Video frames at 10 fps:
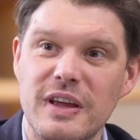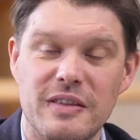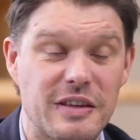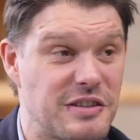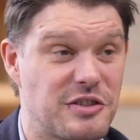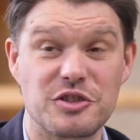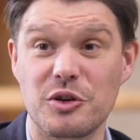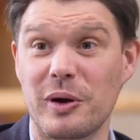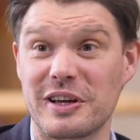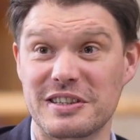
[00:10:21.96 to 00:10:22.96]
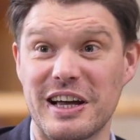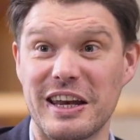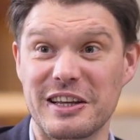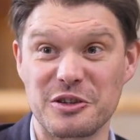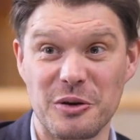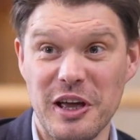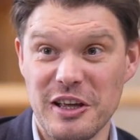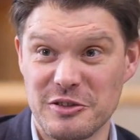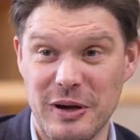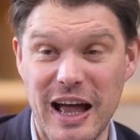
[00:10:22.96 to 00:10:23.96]
This is so exciting. So
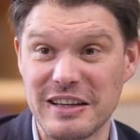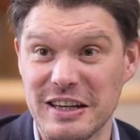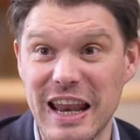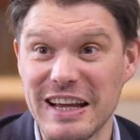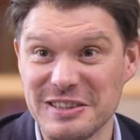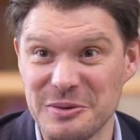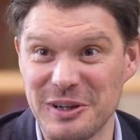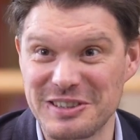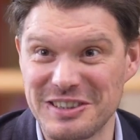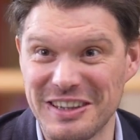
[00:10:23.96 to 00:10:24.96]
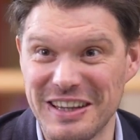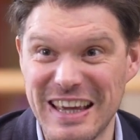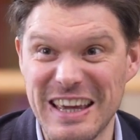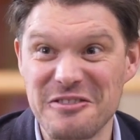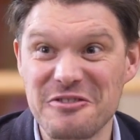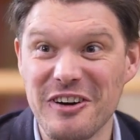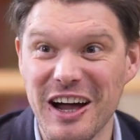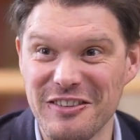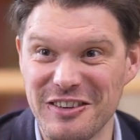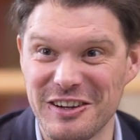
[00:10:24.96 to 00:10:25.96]
as a last question, in
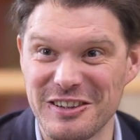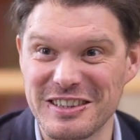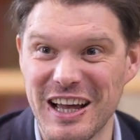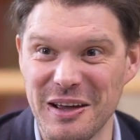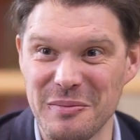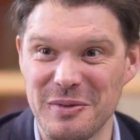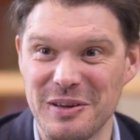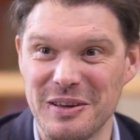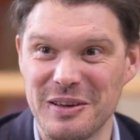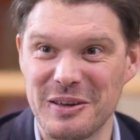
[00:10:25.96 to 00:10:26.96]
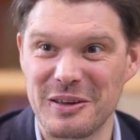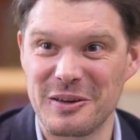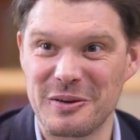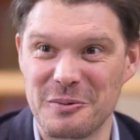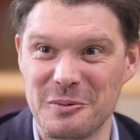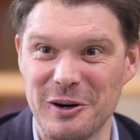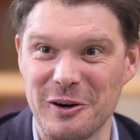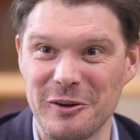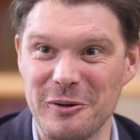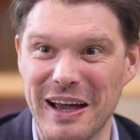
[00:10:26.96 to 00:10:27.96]
5 years' time, where
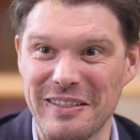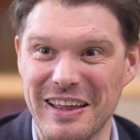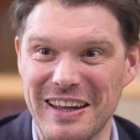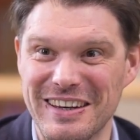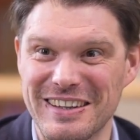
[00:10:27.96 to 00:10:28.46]
are you at then?